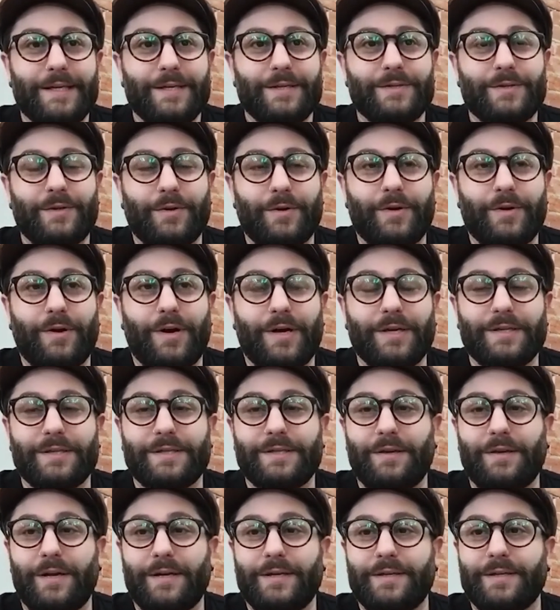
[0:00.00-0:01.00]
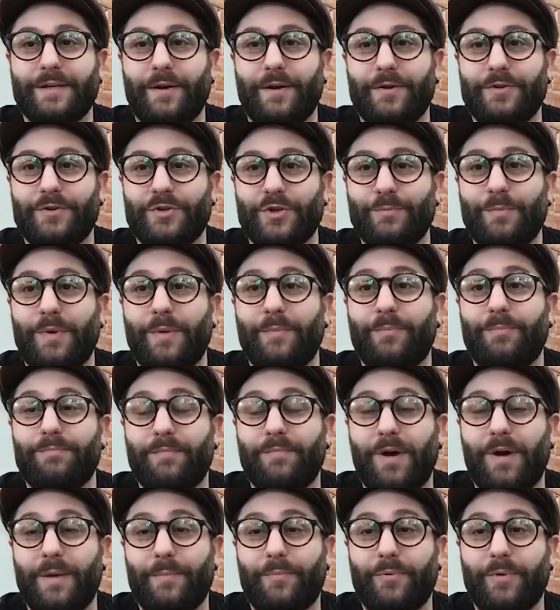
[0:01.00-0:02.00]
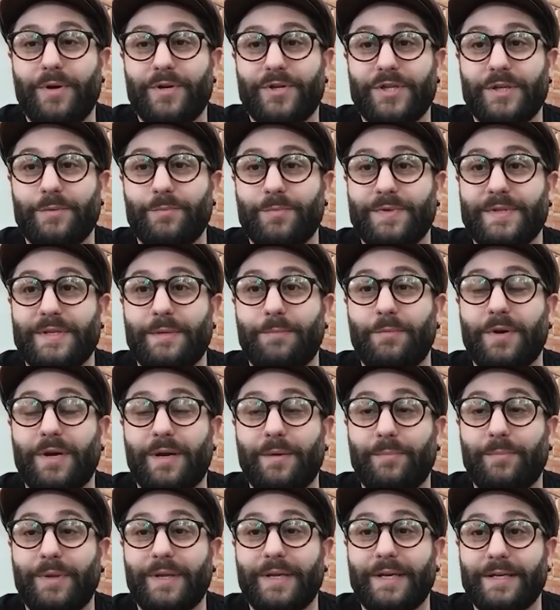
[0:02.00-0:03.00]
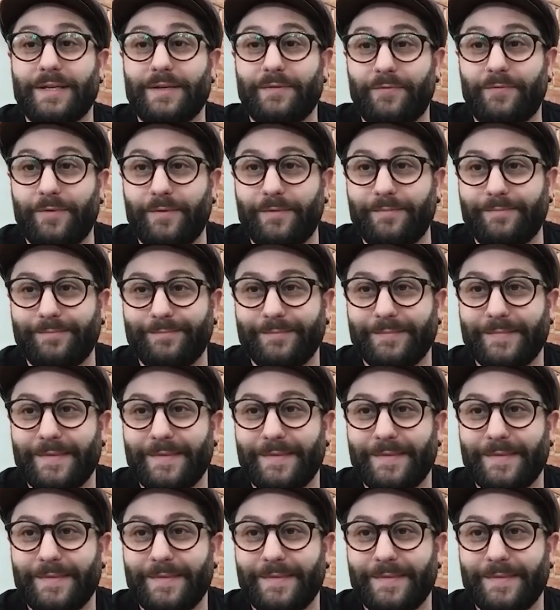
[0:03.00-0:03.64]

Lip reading: So I decided to go do my apprenticeship with someone completely different.